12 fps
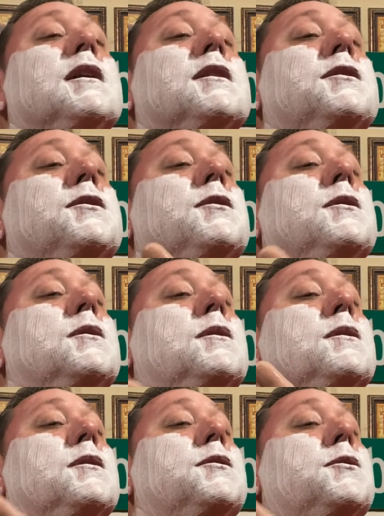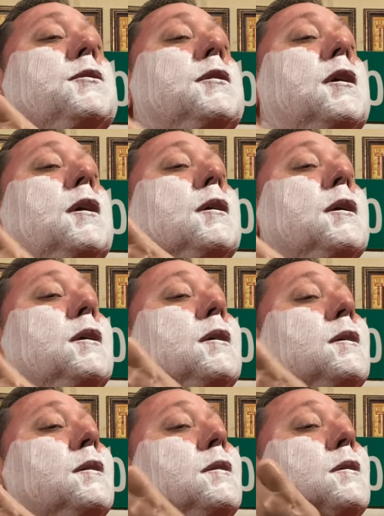the TrueDare,
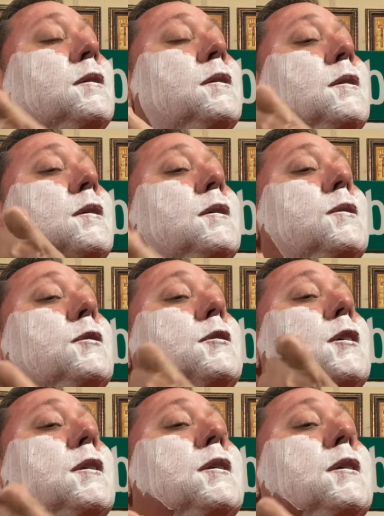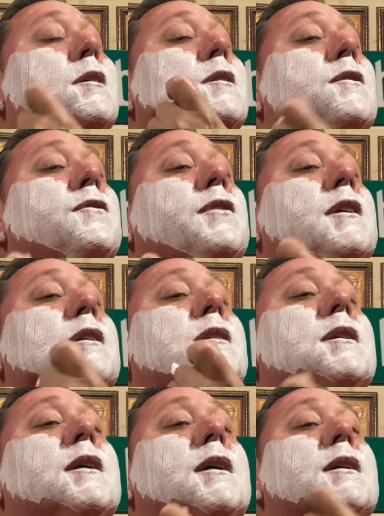which I think is a
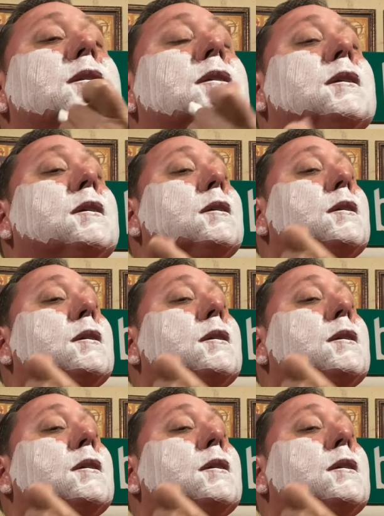fantastic